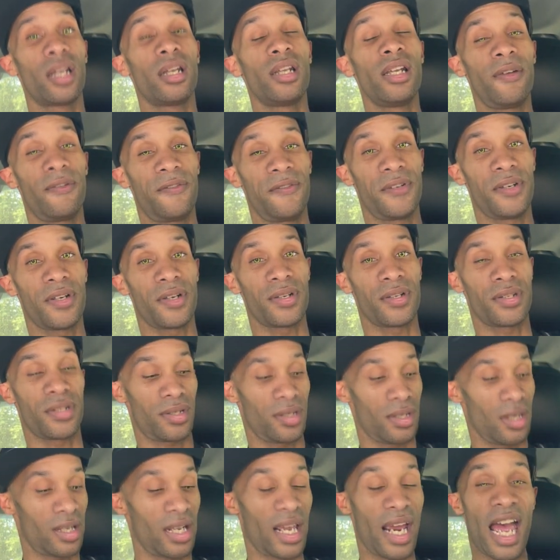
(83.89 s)
lifters,
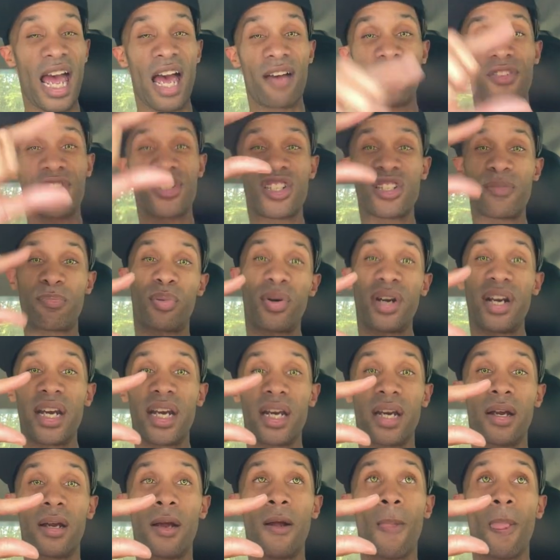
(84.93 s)
they have a spring
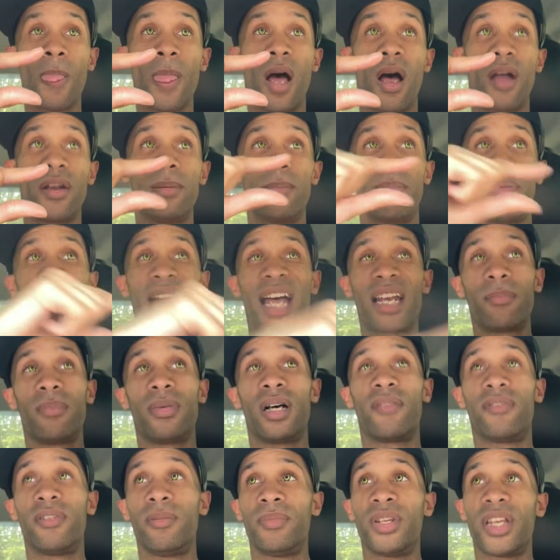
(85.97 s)
on the bottom
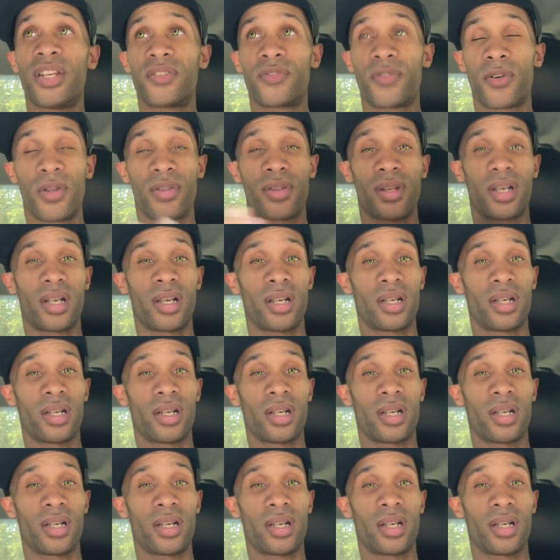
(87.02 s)
of them. That's for the